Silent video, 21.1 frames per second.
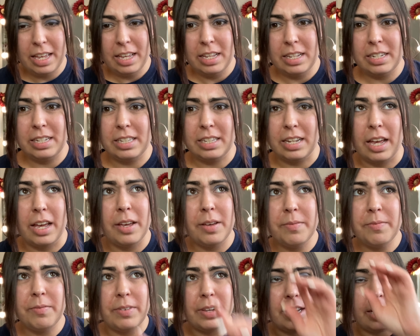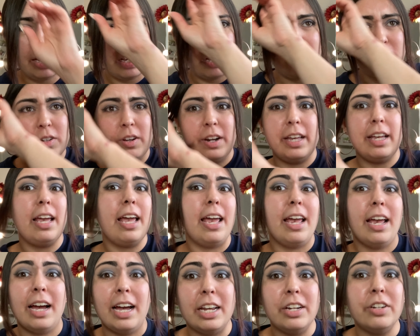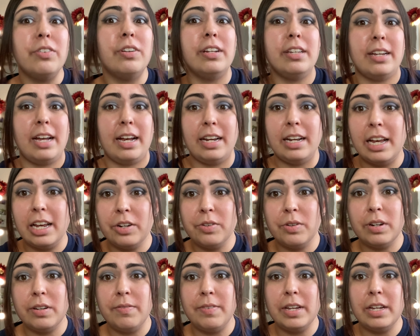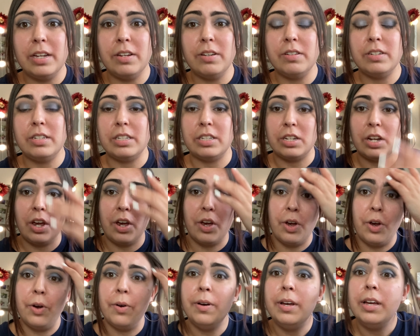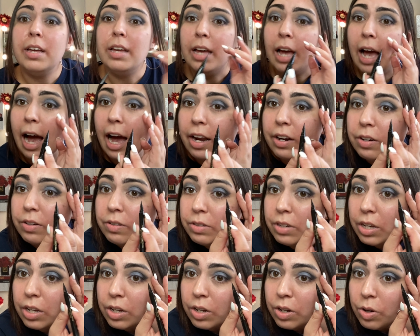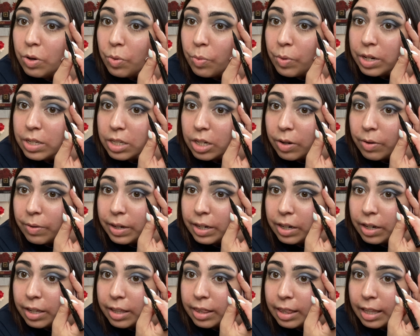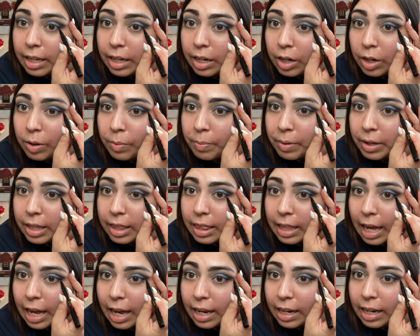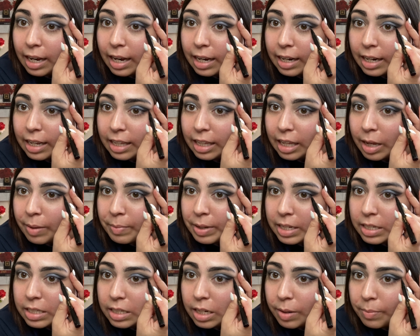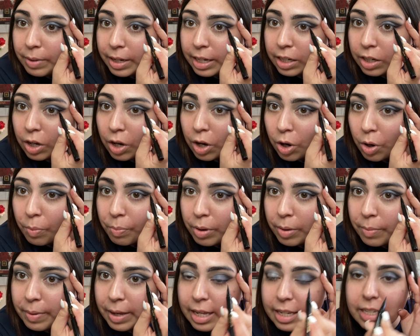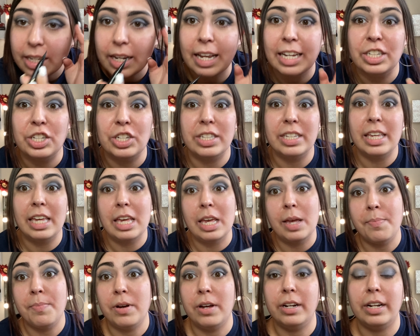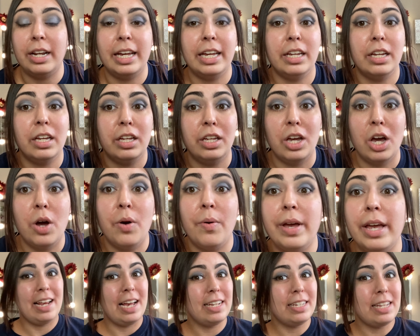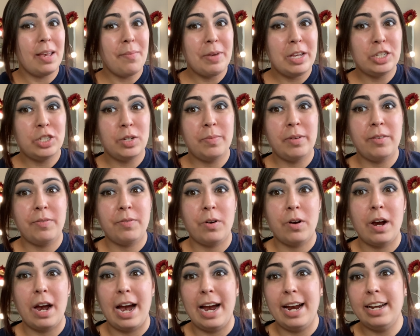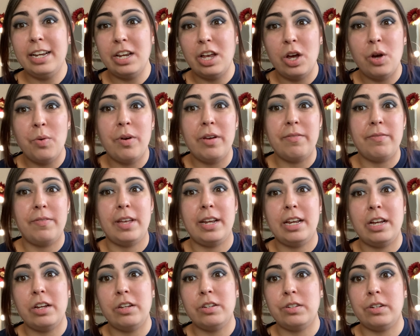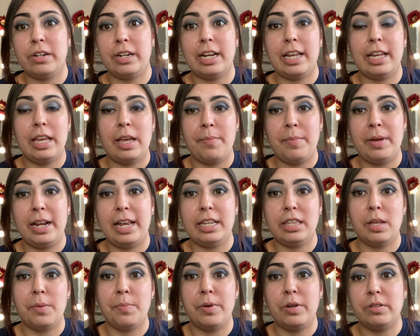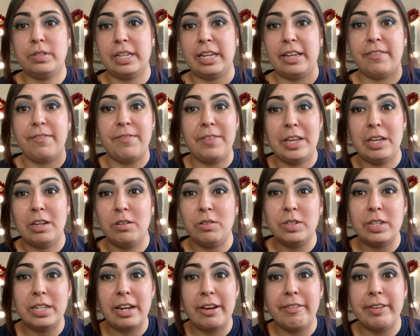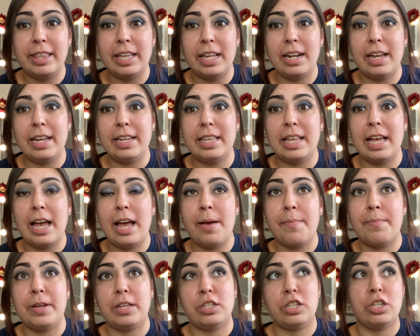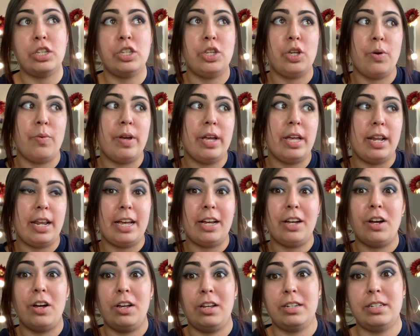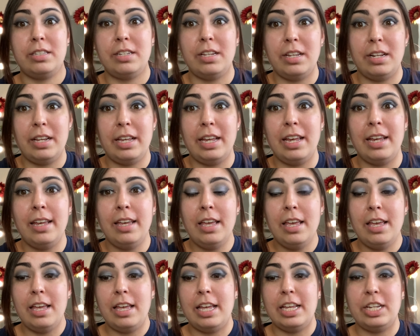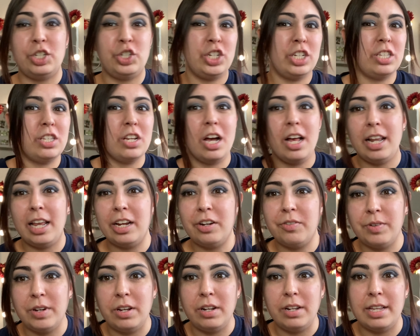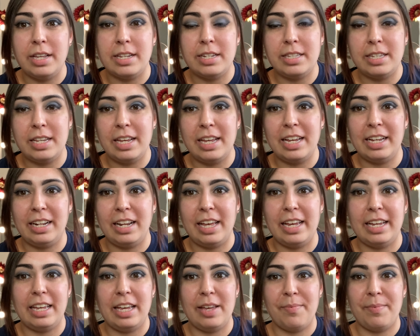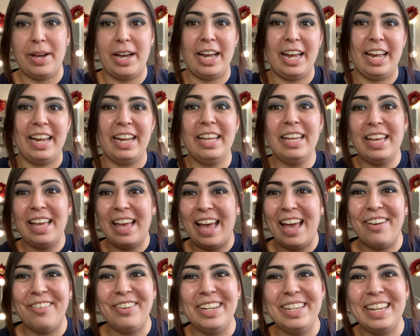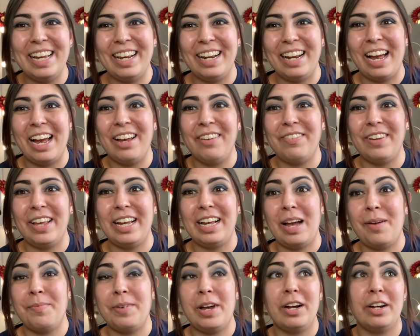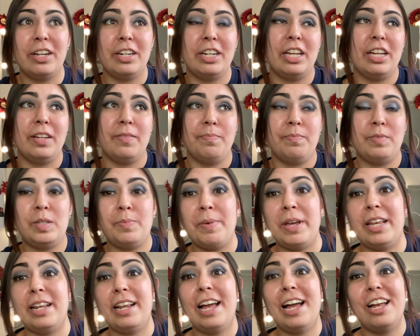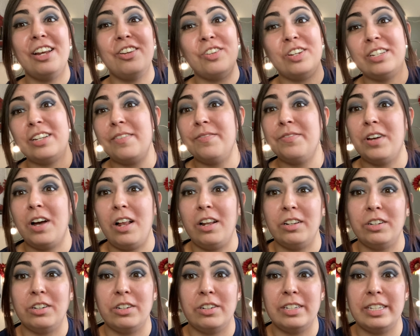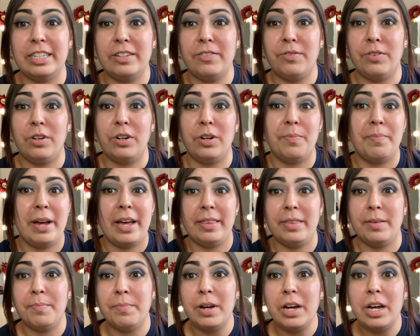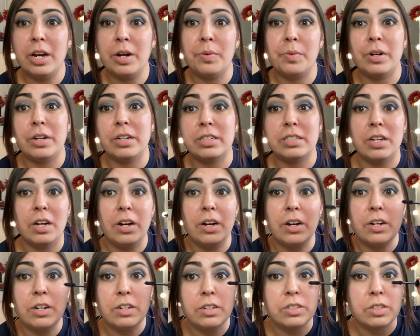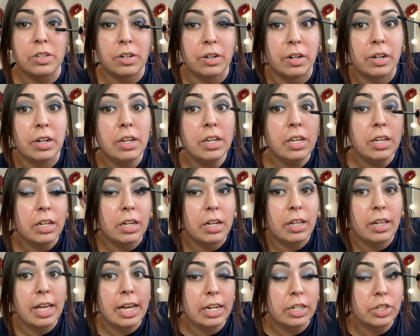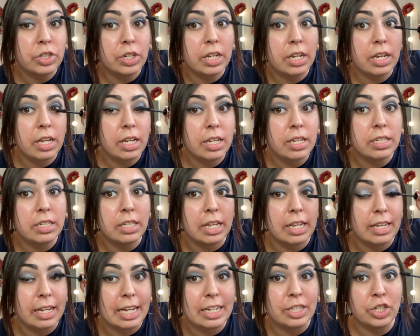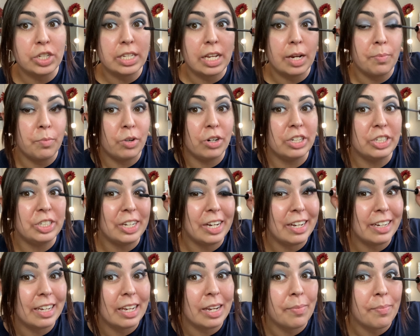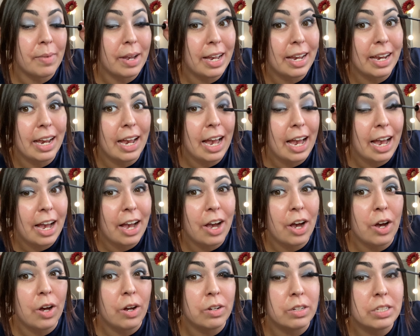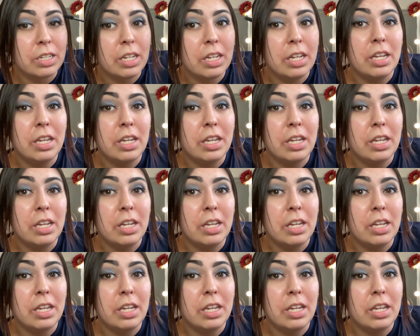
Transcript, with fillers: some videos are like 800, 900 views, so I don't know what's going on there, but that kind of gave me some like hope a bit to like just keep on like going. As I mentioned before, I know what videos are gonna get me like the most like views and everything like that, but to do it like constantly is just not like realistic like in my everyday life. Like, I'm not gonna spend hundreds of dollars for Bath and Body Works hauls or collections, and that's just like more junk in my house.